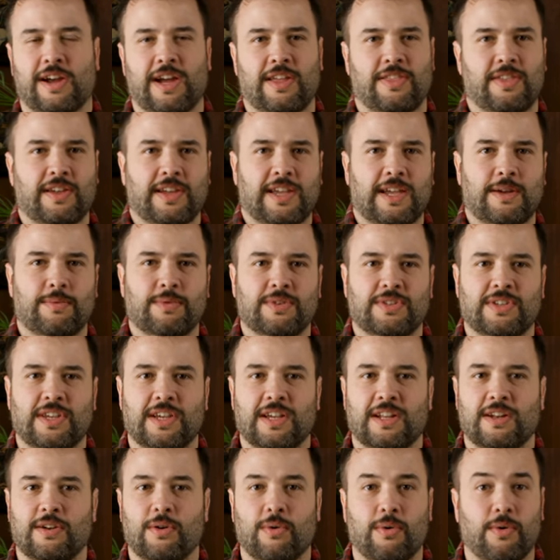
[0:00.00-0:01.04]
I think he was
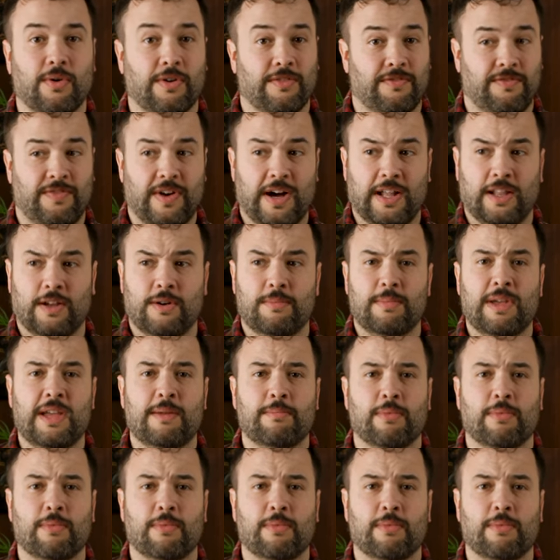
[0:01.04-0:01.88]
in, or Follow Me,